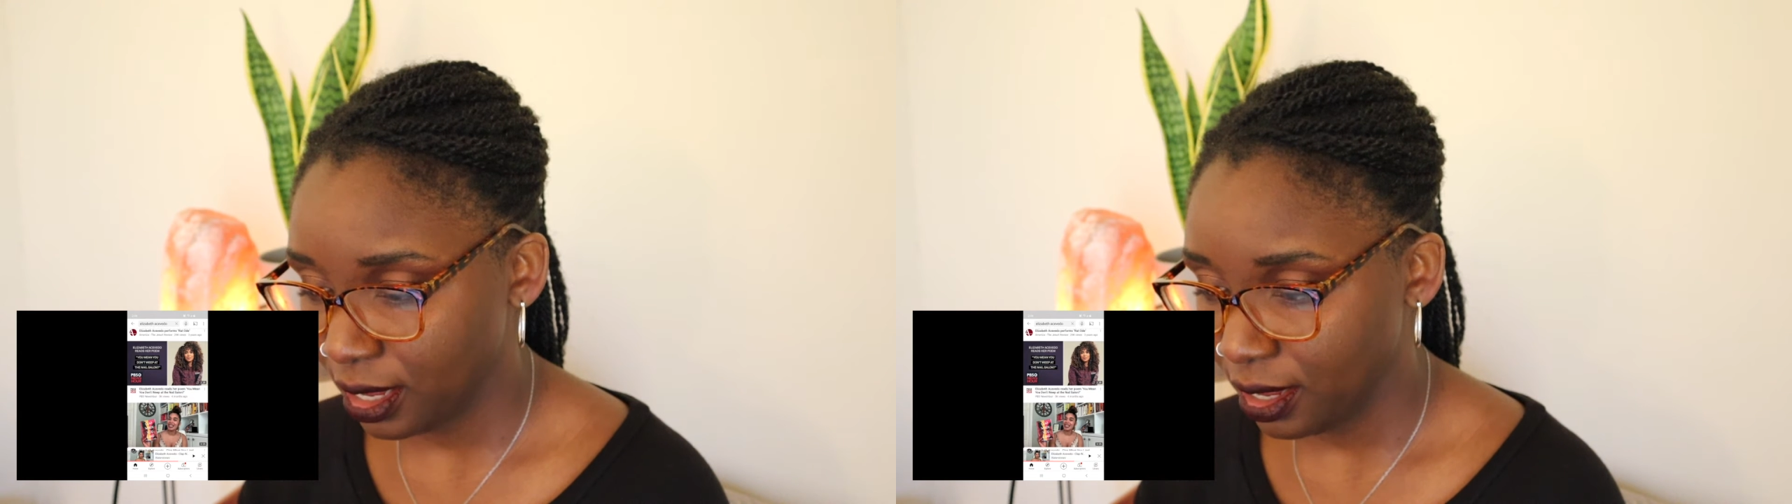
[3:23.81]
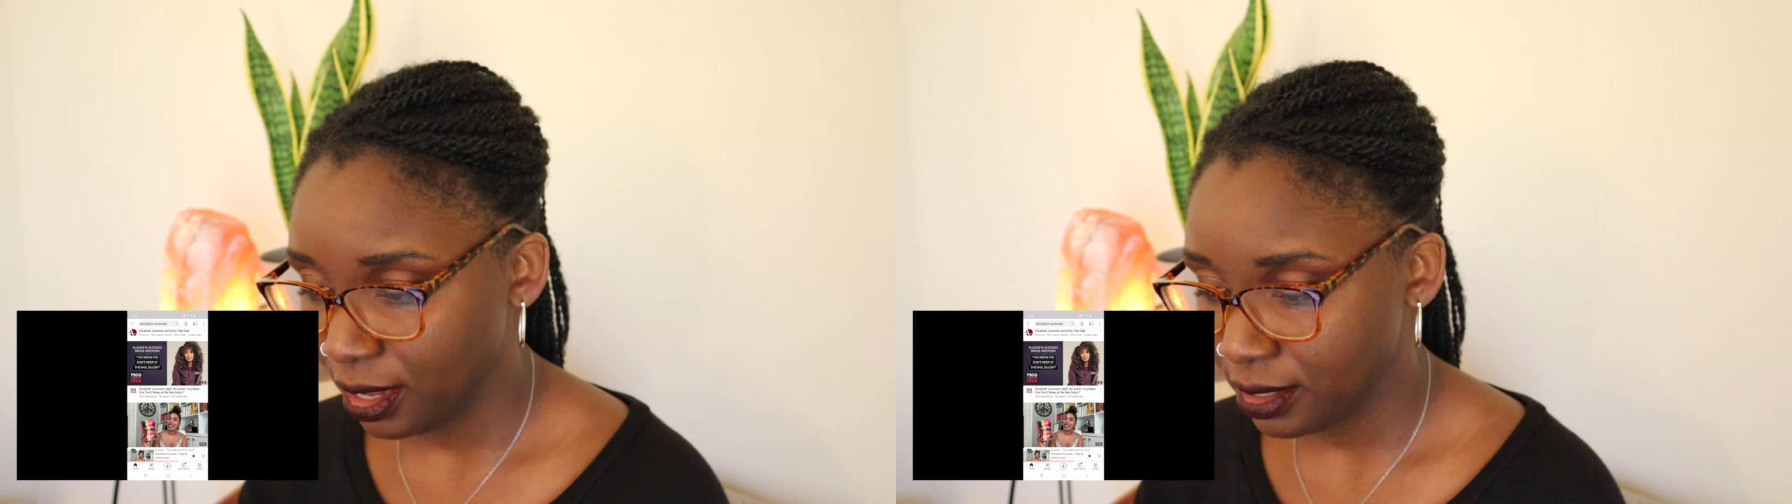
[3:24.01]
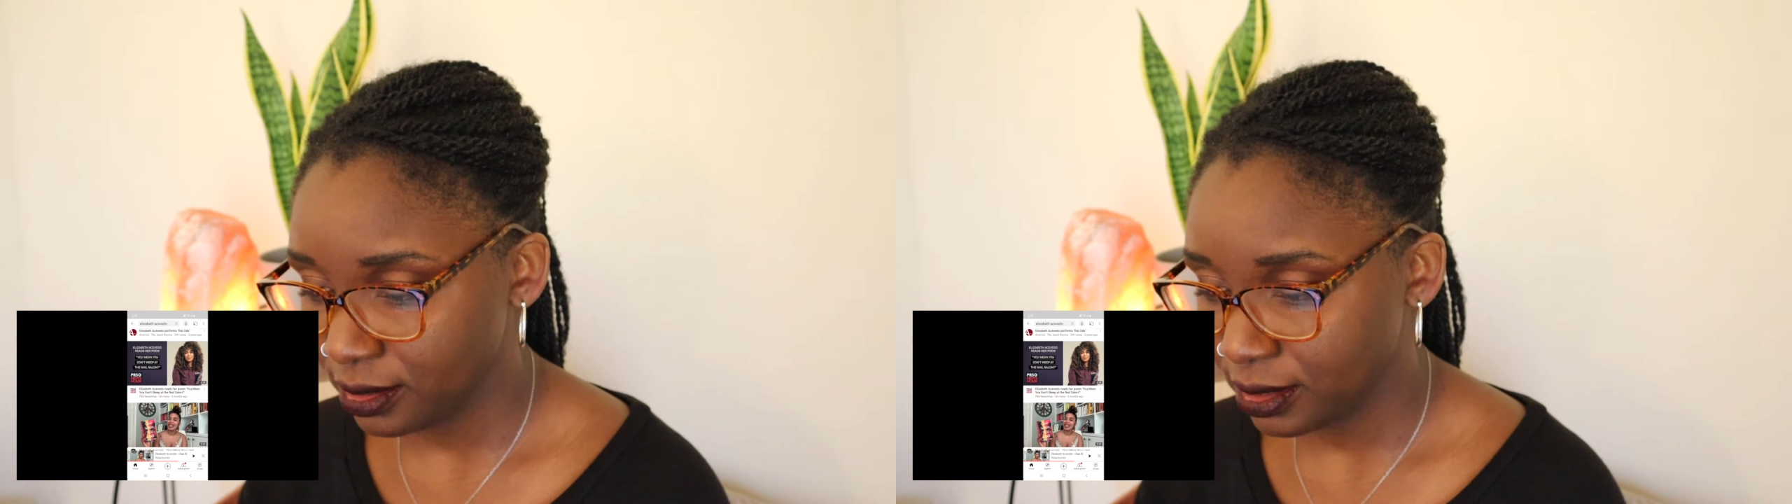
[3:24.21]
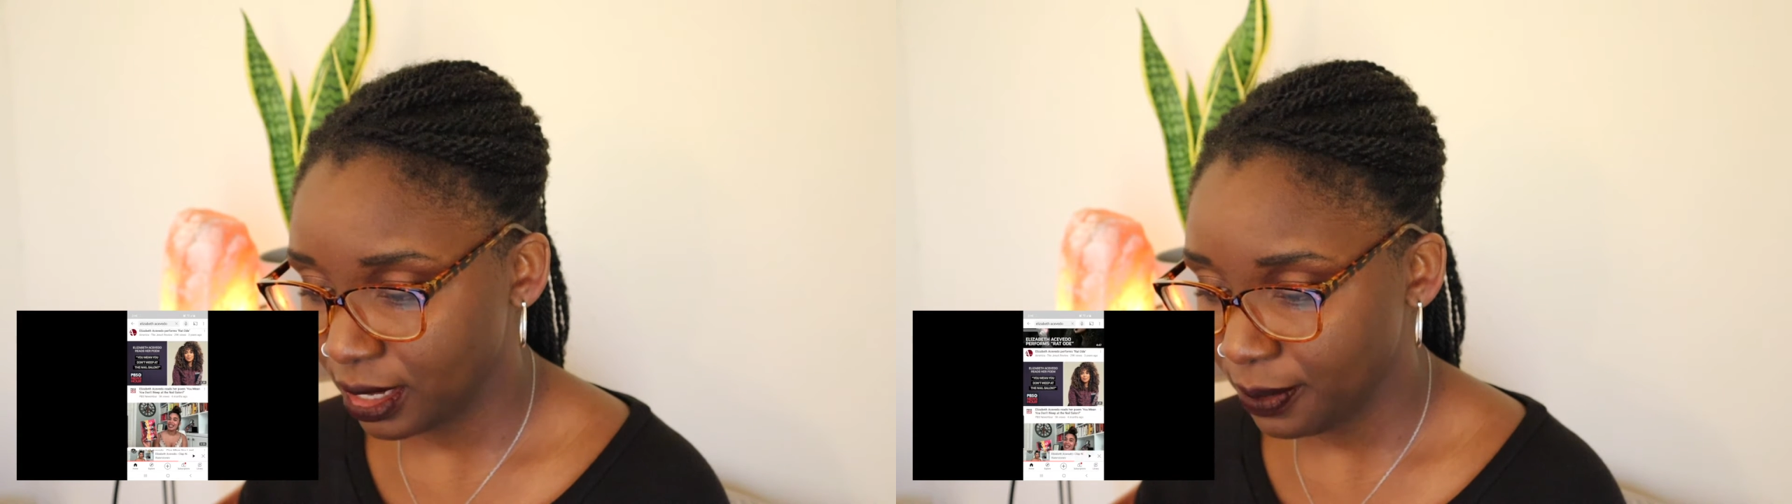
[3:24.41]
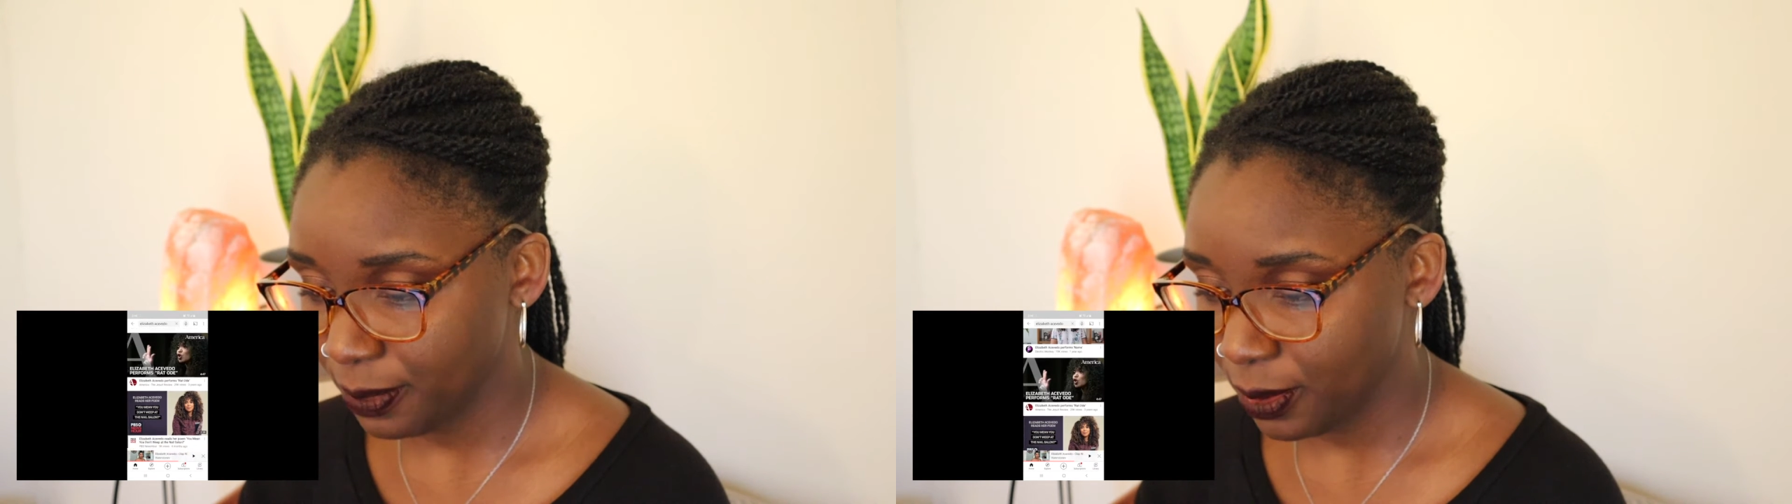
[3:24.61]
a
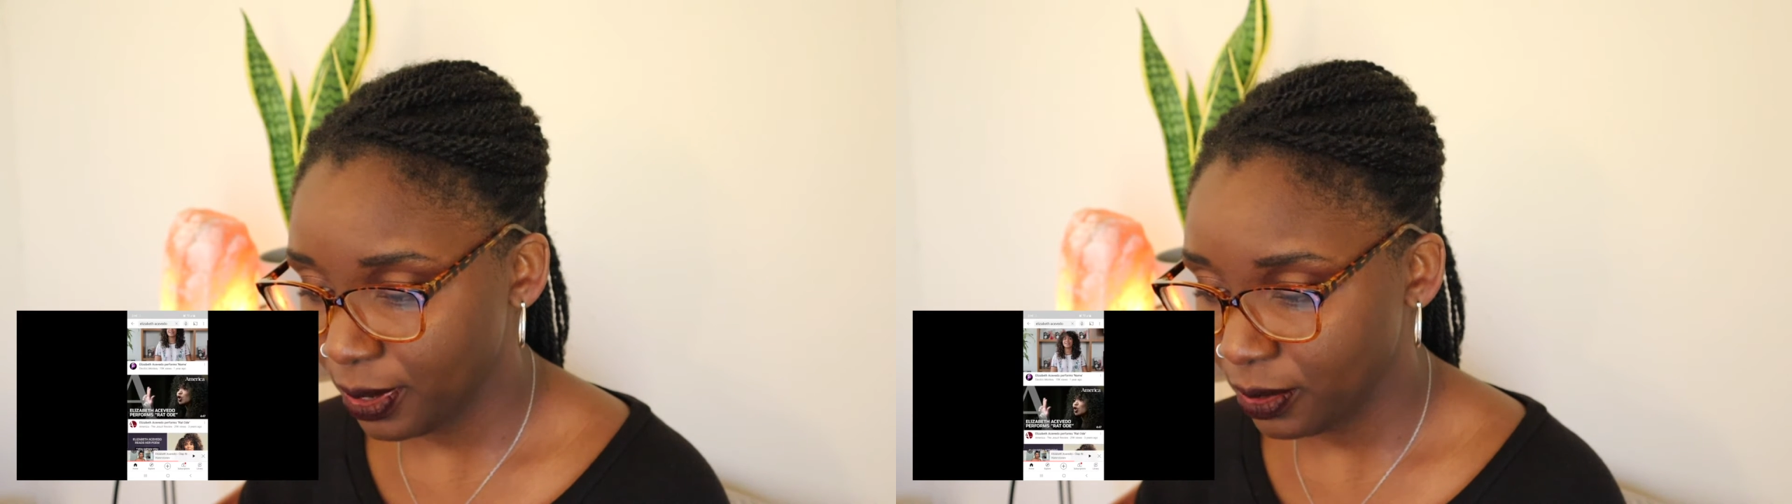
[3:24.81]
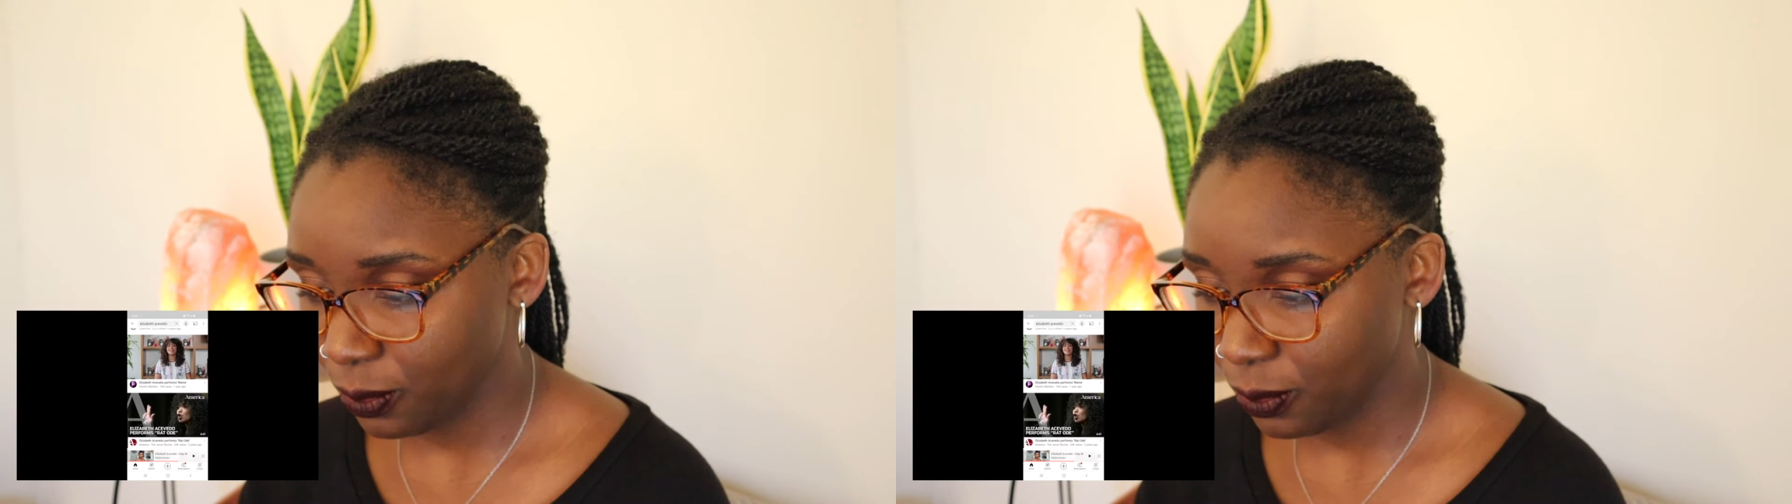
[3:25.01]
slam poet,